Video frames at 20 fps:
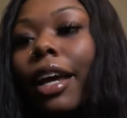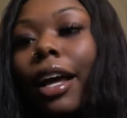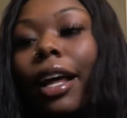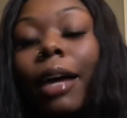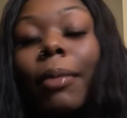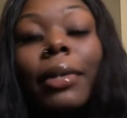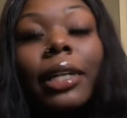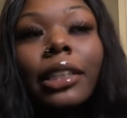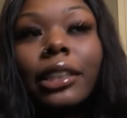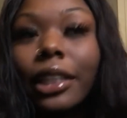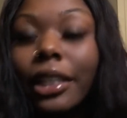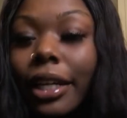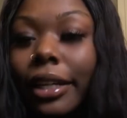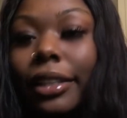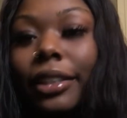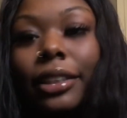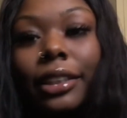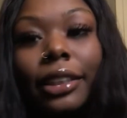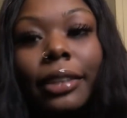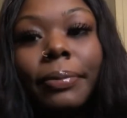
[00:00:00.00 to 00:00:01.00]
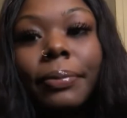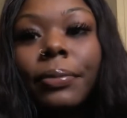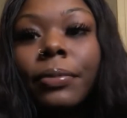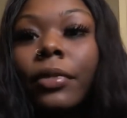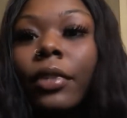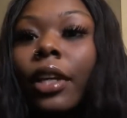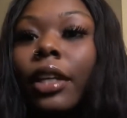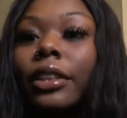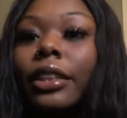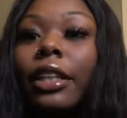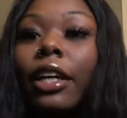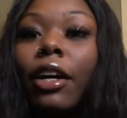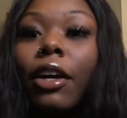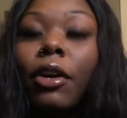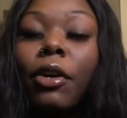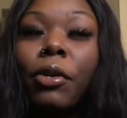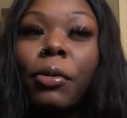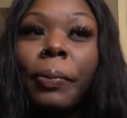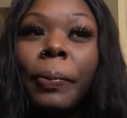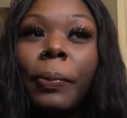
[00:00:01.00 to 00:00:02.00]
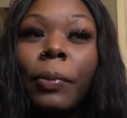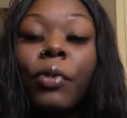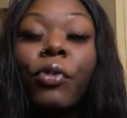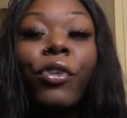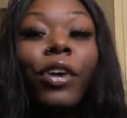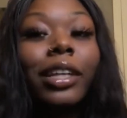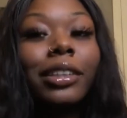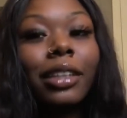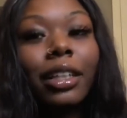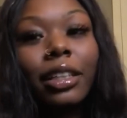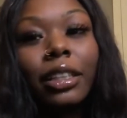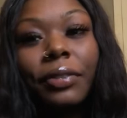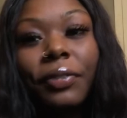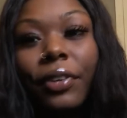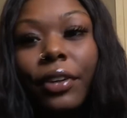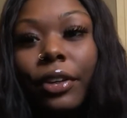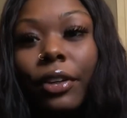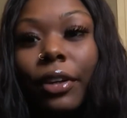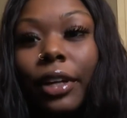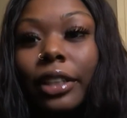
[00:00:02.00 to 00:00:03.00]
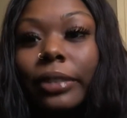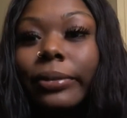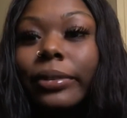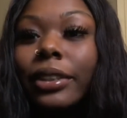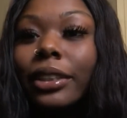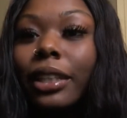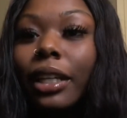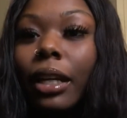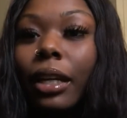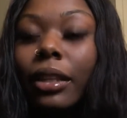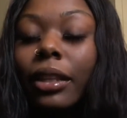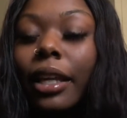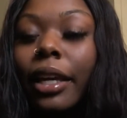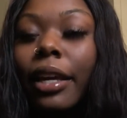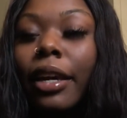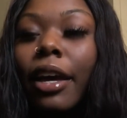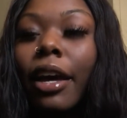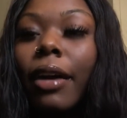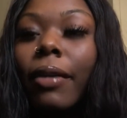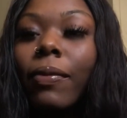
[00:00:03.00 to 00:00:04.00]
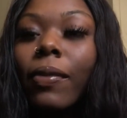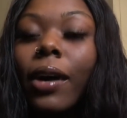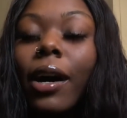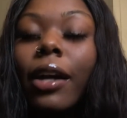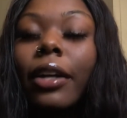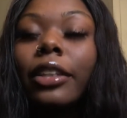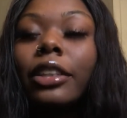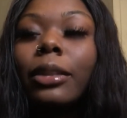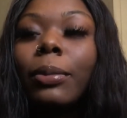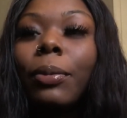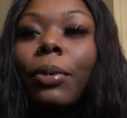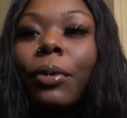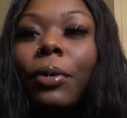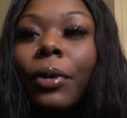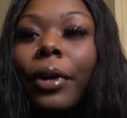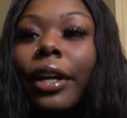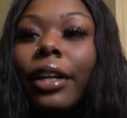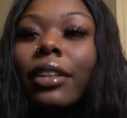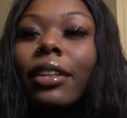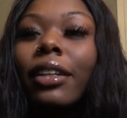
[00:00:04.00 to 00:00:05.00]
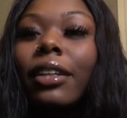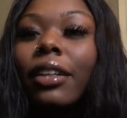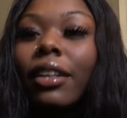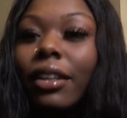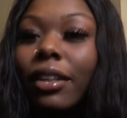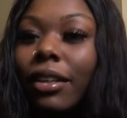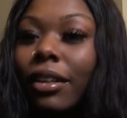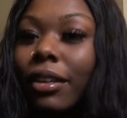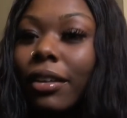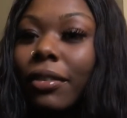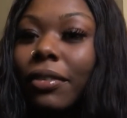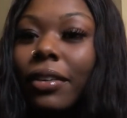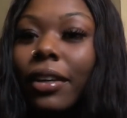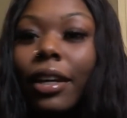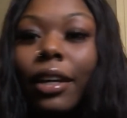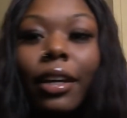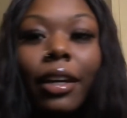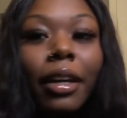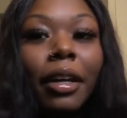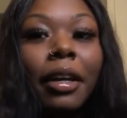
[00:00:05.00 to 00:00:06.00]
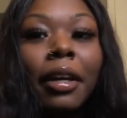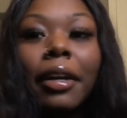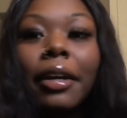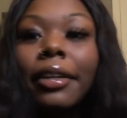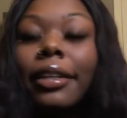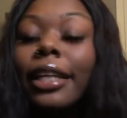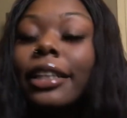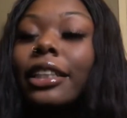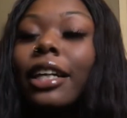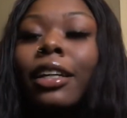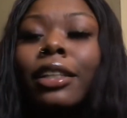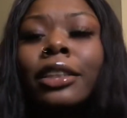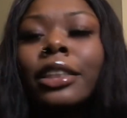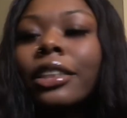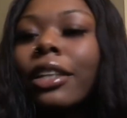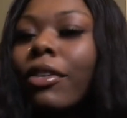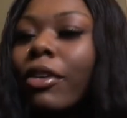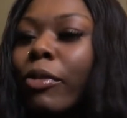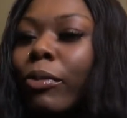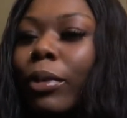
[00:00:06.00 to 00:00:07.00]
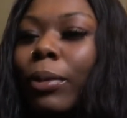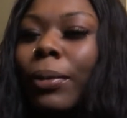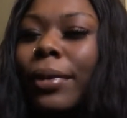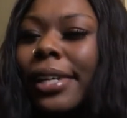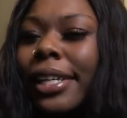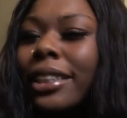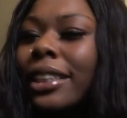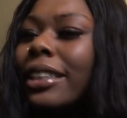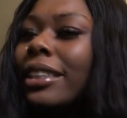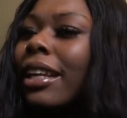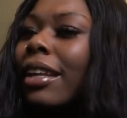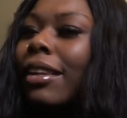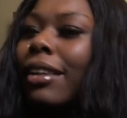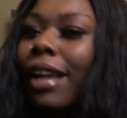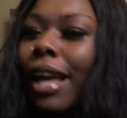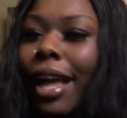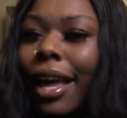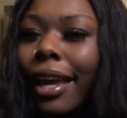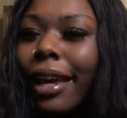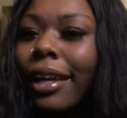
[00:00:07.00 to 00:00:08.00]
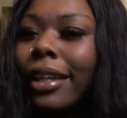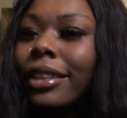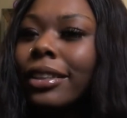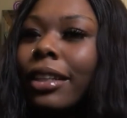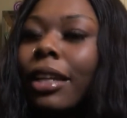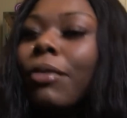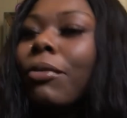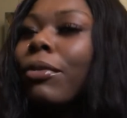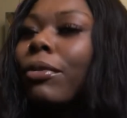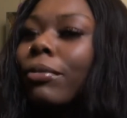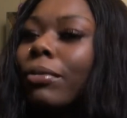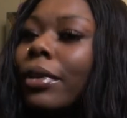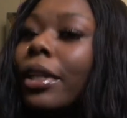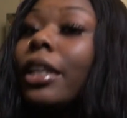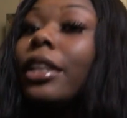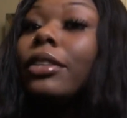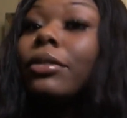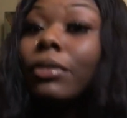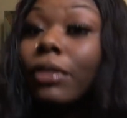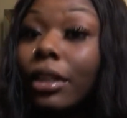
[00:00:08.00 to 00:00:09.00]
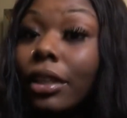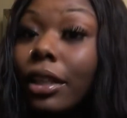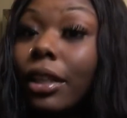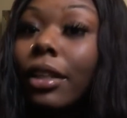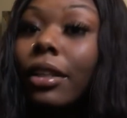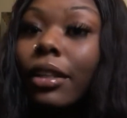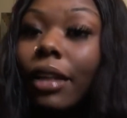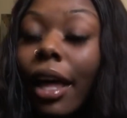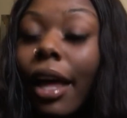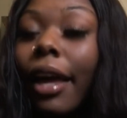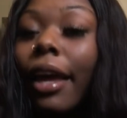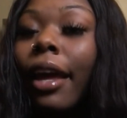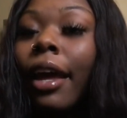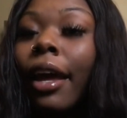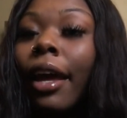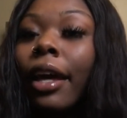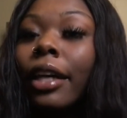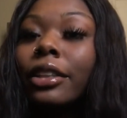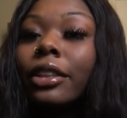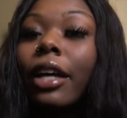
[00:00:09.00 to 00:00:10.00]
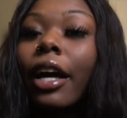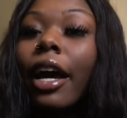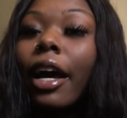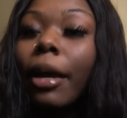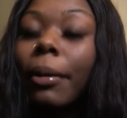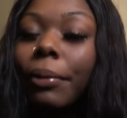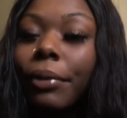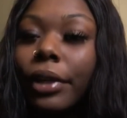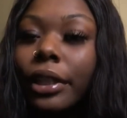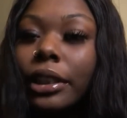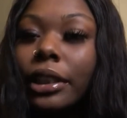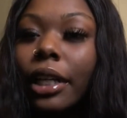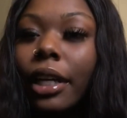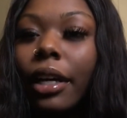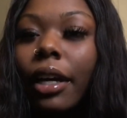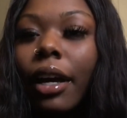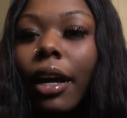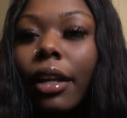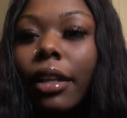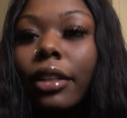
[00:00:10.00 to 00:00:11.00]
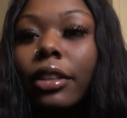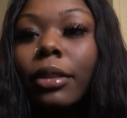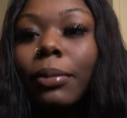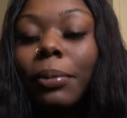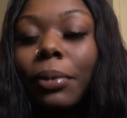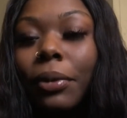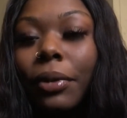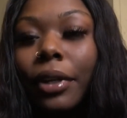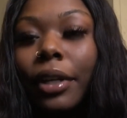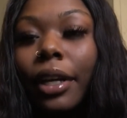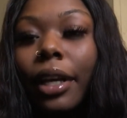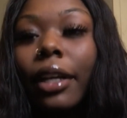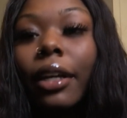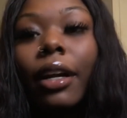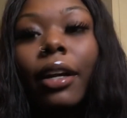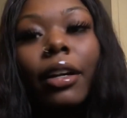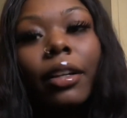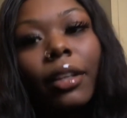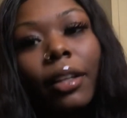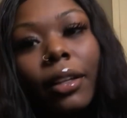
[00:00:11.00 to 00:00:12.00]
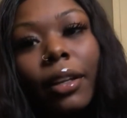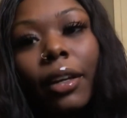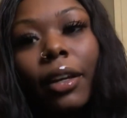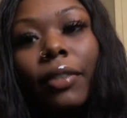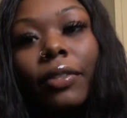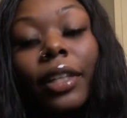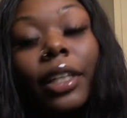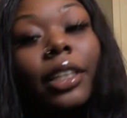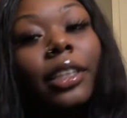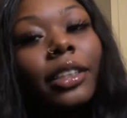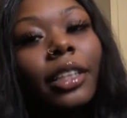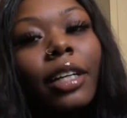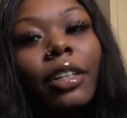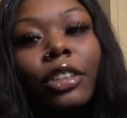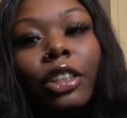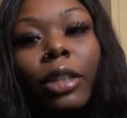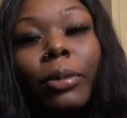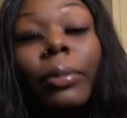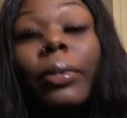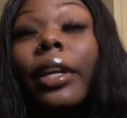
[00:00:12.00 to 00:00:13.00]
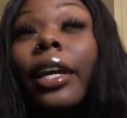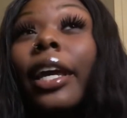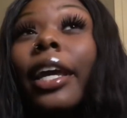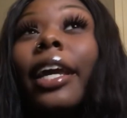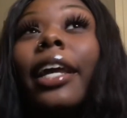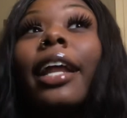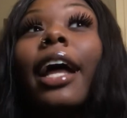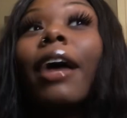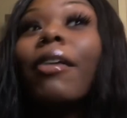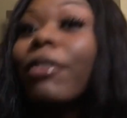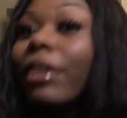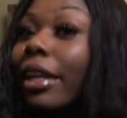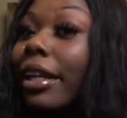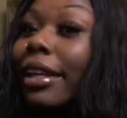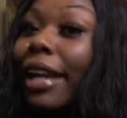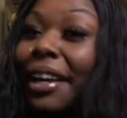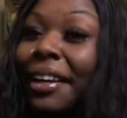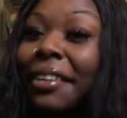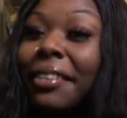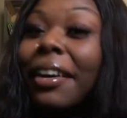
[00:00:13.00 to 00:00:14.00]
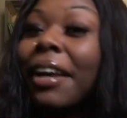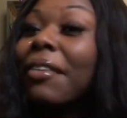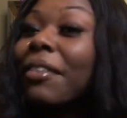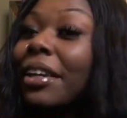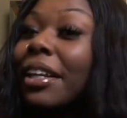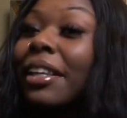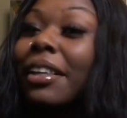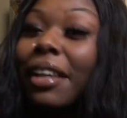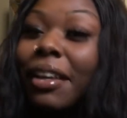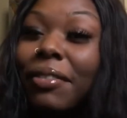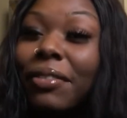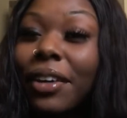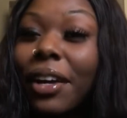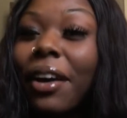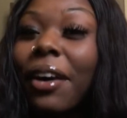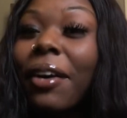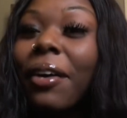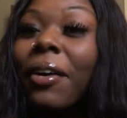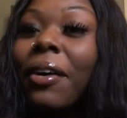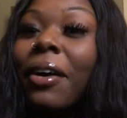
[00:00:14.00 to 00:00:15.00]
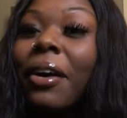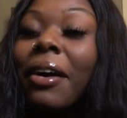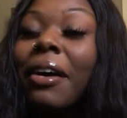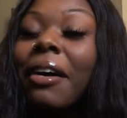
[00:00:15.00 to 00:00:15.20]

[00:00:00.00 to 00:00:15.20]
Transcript: I'm about to tell y'all the tea. So before I start this video, I just want to say thank y'all for all the support, the love, that y'all showing me because it's a lot. It's a it's really a lot. So I appreciate all the support and all the love that y'all showing me and I really like I really love y'all.